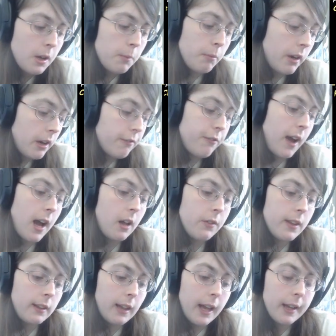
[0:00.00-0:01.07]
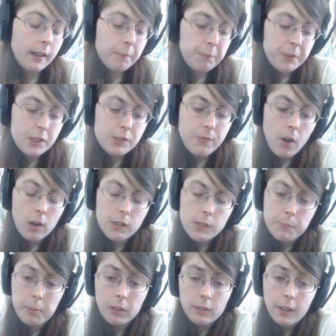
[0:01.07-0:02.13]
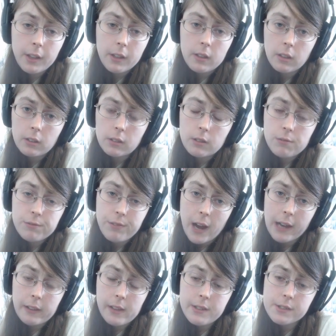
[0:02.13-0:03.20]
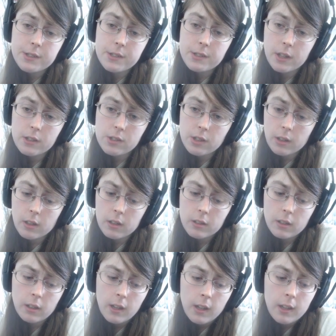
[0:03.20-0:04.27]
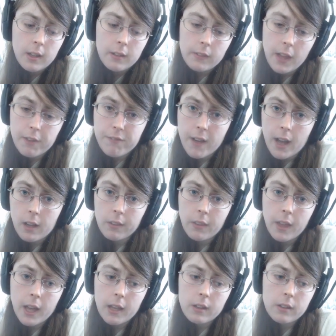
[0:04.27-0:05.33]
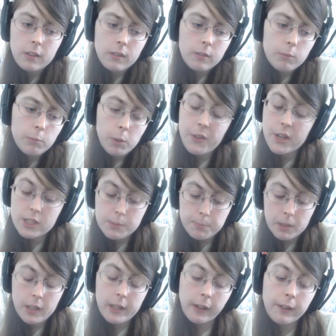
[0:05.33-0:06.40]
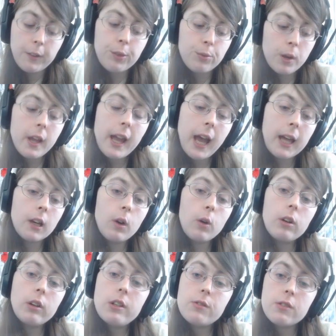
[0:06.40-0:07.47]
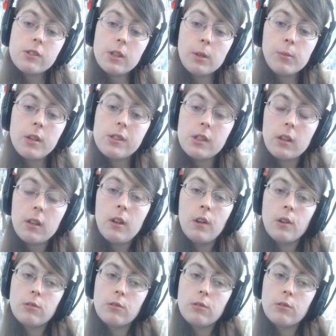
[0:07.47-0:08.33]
But it found that, like, as far as political violence is concerned, they found that, well, they split it into three categories for some reason.